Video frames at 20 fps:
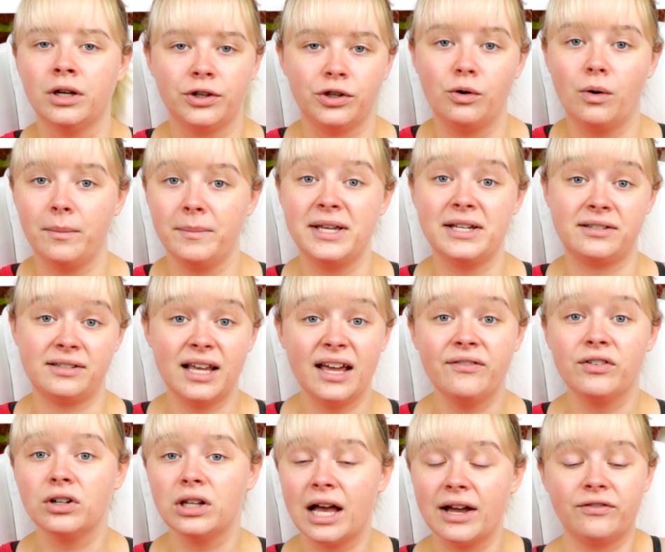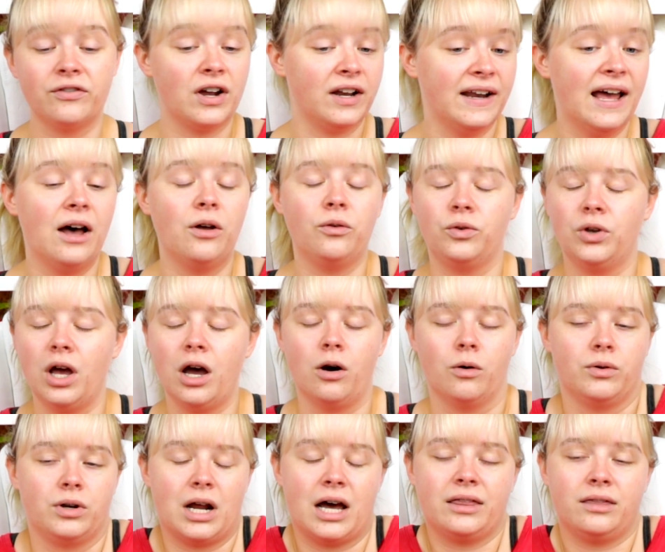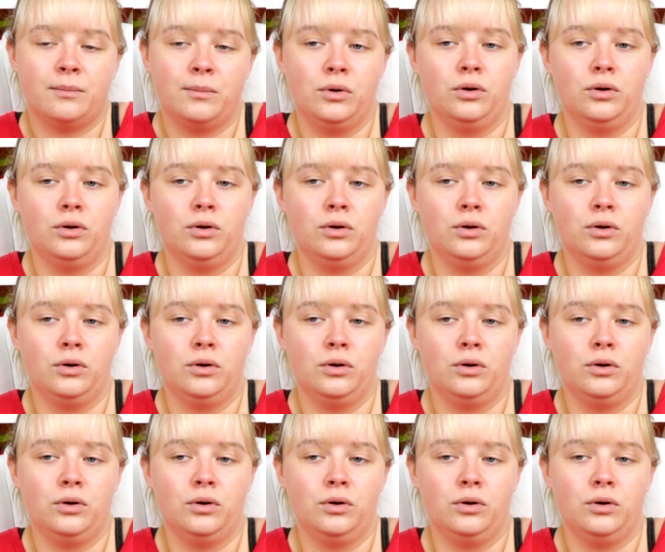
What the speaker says: You want me to save your life right now? No, not in the